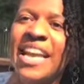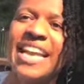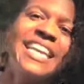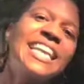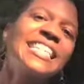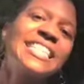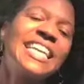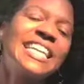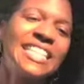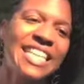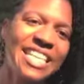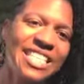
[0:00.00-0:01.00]
And Aunt Sadie
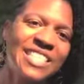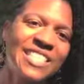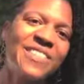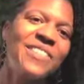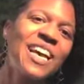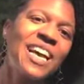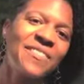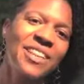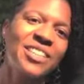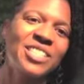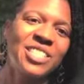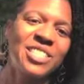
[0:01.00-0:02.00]
is actually still alive
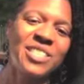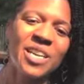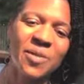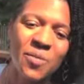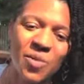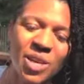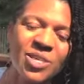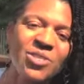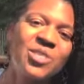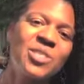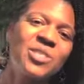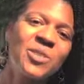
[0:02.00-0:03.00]
now. She's um,
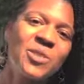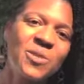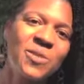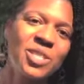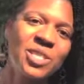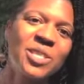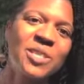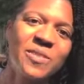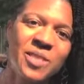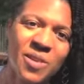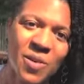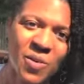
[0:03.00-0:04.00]
102 and she lives
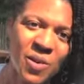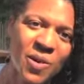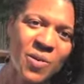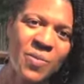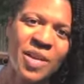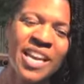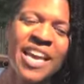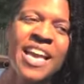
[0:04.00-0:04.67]
in Oklahoma.